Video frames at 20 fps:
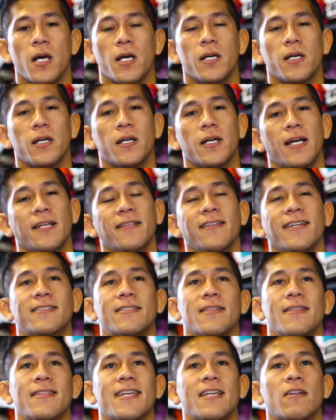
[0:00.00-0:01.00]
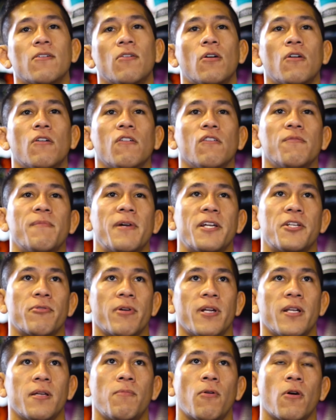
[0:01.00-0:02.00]
I'd like to thank all of my
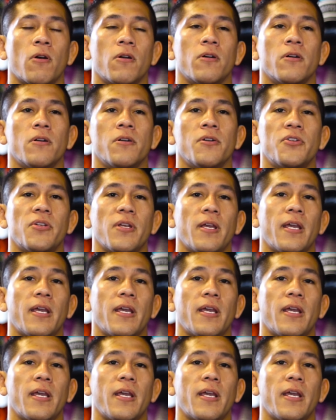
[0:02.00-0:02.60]
training partners,